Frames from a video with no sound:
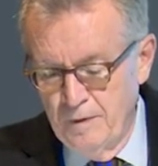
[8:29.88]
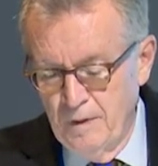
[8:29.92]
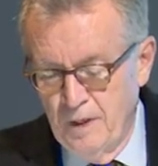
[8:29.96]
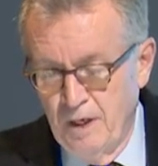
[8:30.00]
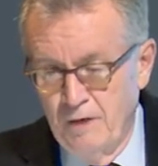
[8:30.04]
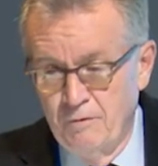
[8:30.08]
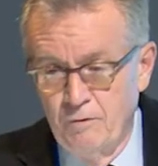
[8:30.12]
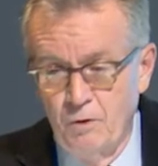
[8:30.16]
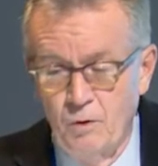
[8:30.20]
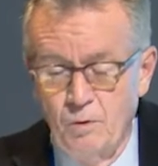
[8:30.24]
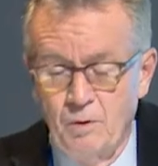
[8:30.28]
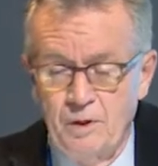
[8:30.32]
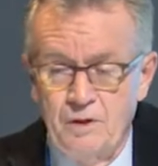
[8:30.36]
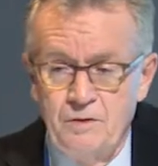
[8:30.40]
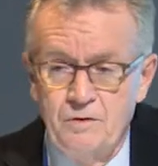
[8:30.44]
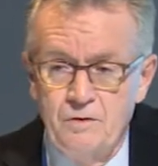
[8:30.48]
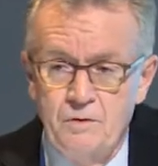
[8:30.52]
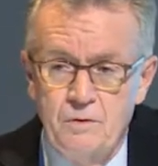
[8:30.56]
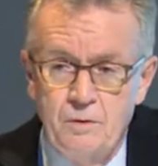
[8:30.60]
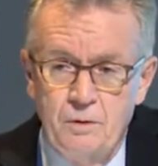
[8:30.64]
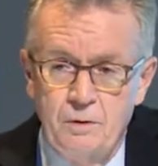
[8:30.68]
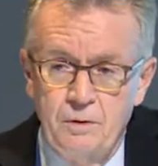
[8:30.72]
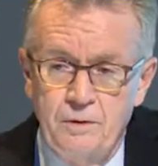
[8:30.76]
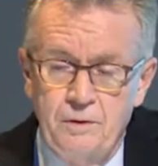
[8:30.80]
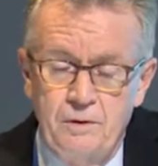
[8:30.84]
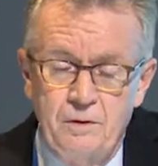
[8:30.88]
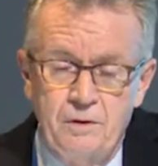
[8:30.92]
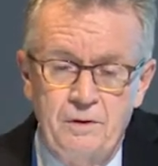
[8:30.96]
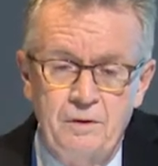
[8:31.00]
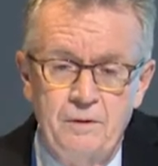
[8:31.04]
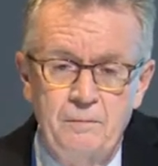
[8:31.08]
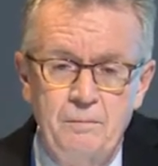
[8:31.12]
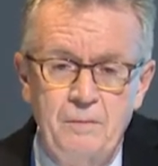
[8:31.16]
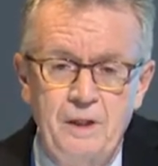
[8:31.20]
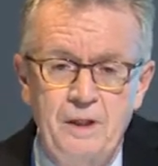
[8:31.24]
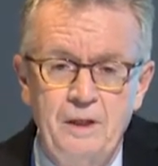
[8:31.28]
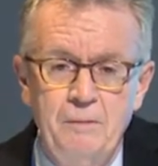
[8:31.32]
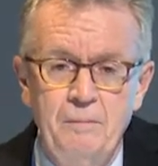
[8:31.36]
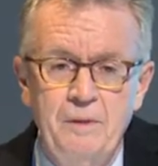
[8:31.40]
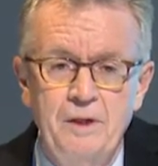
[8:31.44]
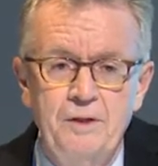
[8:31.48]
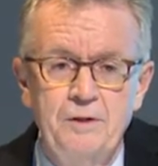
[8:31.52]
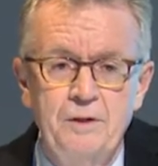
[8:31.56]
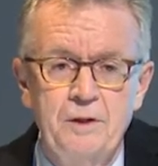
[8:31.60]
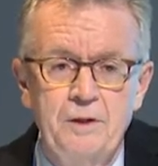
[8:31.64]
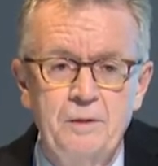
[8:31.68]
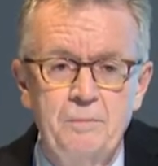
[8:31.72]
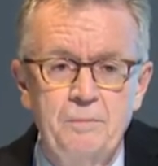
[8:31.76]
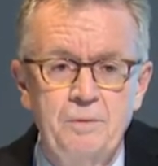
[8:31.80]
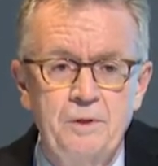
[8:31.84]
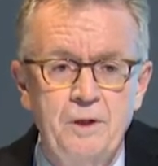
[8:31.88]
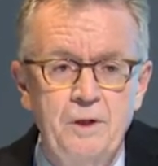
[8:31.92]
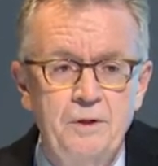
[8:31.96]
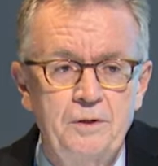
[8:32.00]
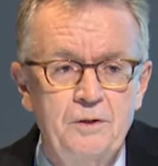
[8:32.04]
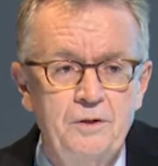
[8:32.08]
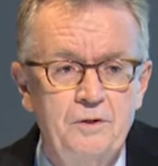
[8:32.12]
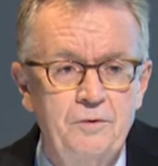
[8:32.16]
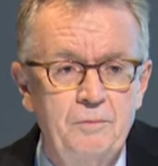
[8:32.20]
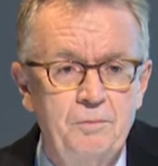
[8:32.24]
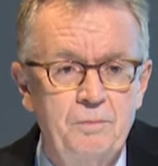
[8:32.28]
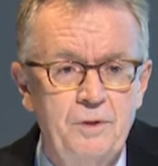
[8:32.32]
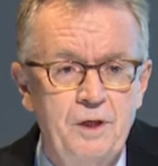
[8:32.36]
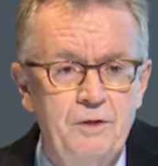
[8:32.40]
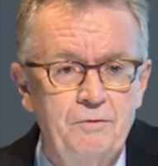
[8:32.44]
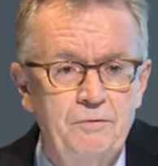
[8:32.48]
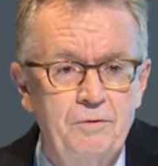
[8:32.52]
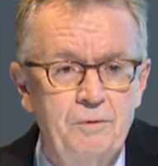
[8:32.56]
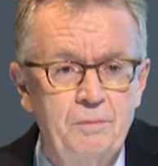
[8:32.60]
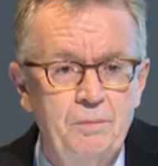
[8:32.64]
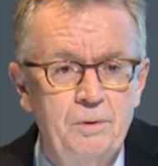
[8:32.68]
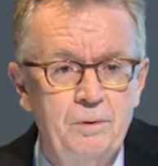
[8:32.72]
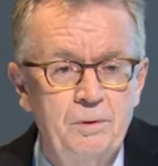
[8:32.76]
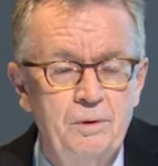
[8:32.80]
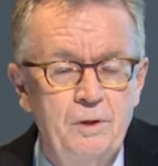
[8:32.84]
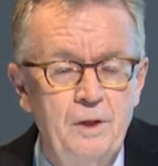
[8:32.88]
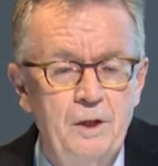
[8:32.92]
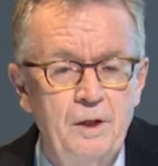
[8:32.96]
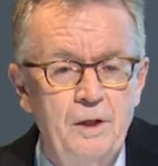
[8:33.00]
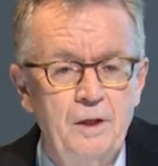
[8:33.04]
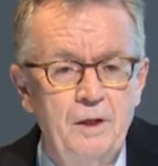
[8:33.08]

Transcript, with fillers: I've always thought that the monometric approach is preferable.